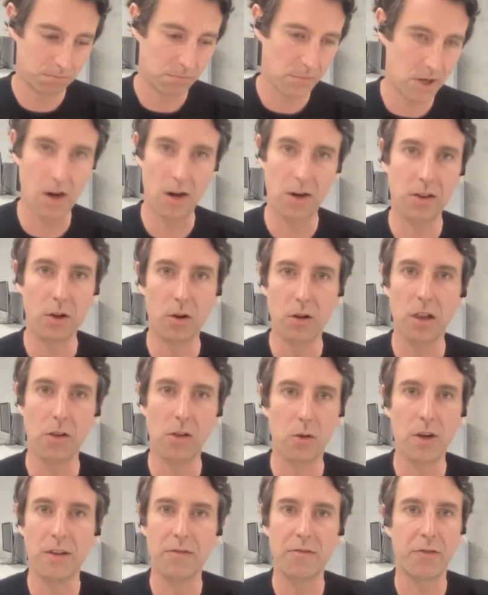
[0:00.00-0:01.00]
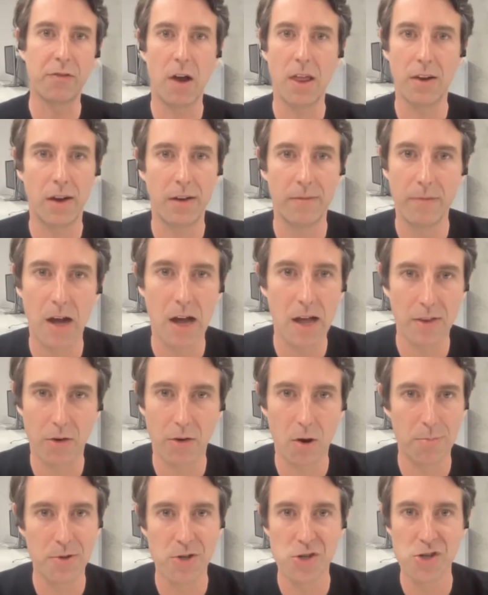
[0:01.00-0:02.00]
you know, looking for
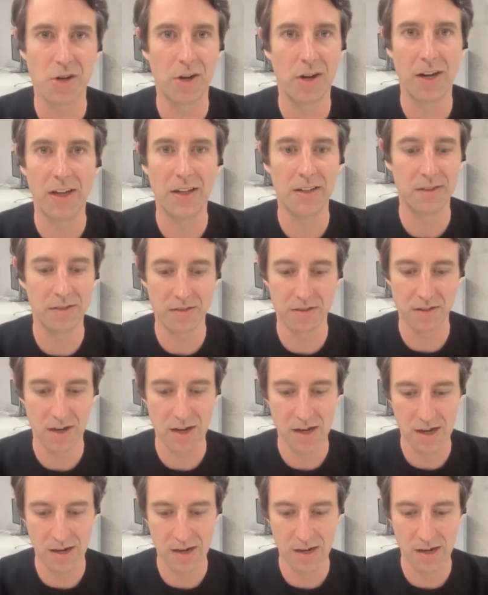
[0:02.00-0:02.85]
other opportunities,